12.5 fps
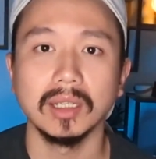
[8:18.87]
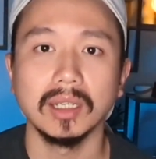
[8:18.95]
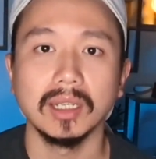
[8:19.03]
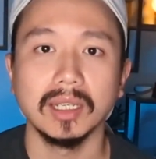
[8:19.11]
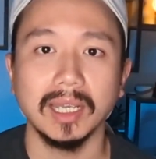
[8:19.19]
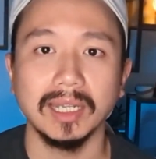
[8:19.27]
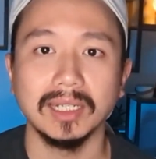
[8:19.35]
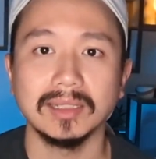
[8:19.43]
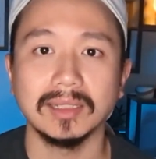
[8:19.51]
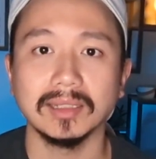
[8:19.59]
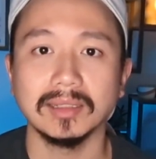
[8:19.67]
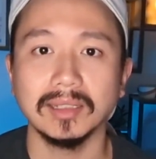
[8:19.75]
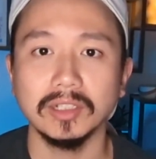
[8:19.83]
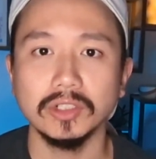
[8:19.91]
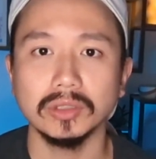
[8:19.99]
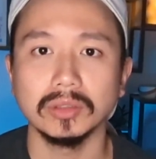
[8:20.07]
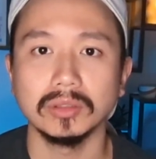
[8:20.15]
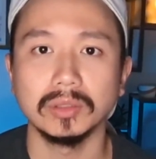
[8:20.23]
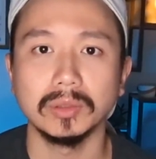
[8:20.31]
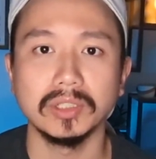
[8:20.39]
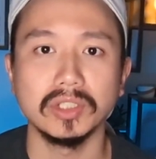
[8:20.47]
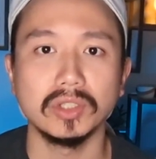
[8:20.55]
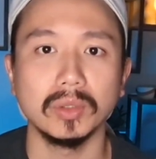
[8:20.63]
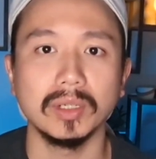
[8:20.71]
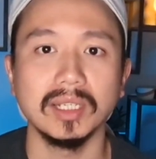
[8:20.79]
and it's essential to enjoy
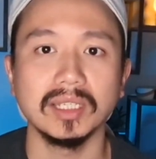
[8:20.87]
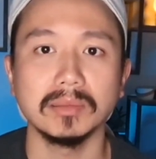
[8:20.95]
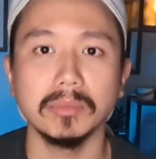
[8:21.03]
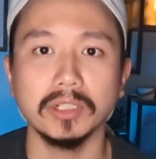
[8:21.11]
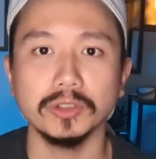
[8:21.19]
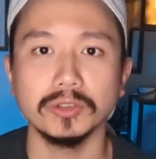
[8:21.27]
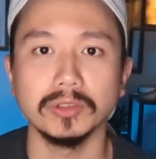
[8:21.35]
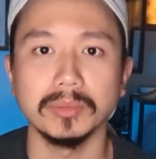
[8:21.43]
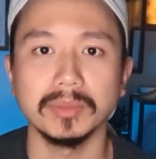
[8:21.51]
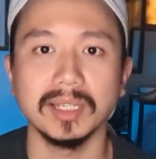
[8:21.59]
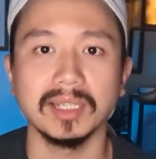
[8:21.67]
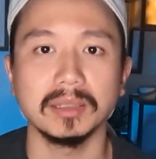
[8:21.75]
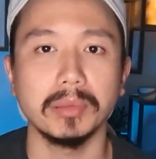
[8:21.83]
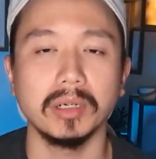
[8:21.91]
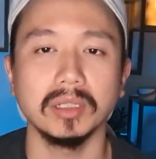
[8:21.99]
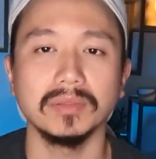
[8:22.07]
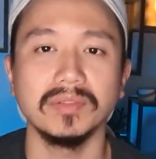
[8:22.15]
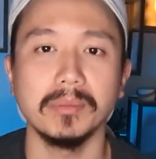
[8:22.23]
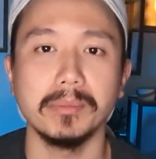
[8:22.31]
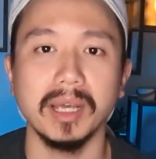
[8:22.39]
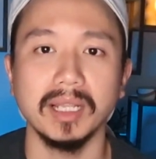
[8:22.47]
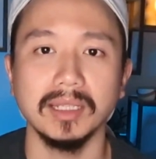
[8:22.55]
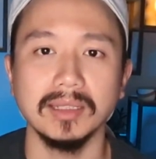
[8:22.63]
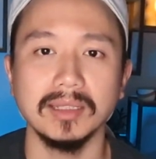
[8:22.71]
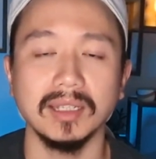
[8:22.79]
these mushrooms as part of a balanced
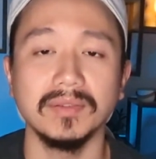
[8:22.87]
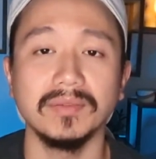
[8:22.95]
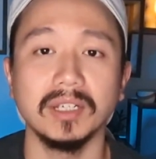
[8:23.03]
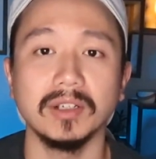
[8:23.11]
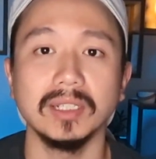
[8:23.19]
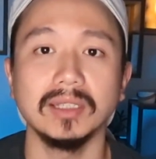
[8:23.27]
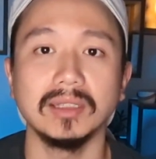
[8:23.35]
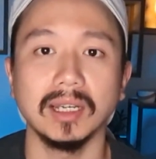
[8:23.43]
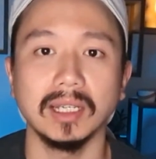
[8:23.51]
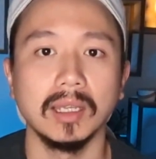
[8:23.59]
and varied diet.